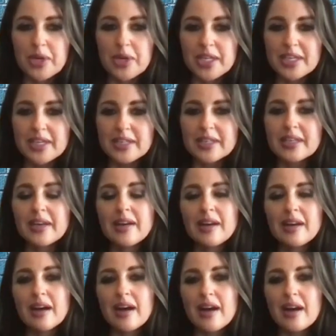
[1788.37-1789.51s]
opinion
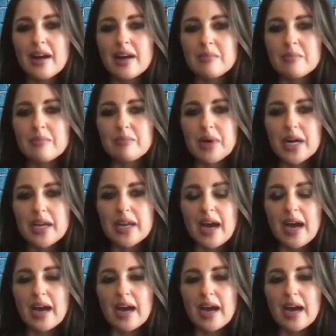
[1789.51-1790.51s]
um, yeah.